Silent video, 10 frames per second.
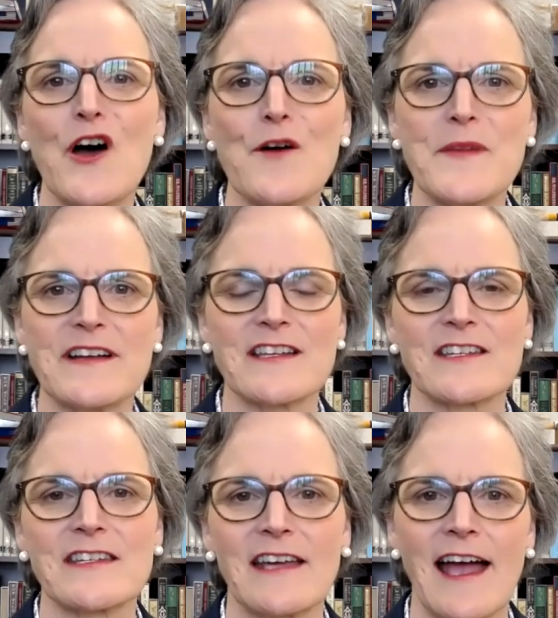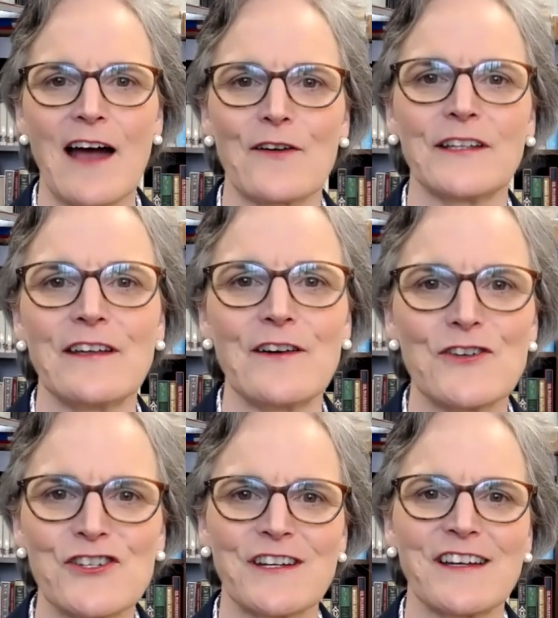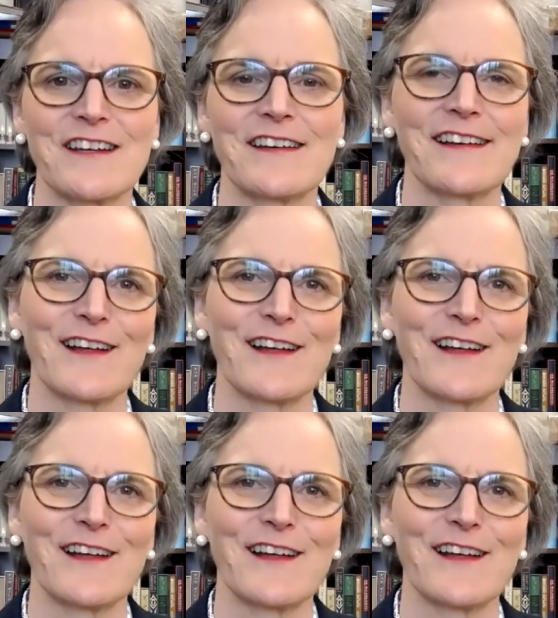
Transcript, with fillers: moments out on the ocean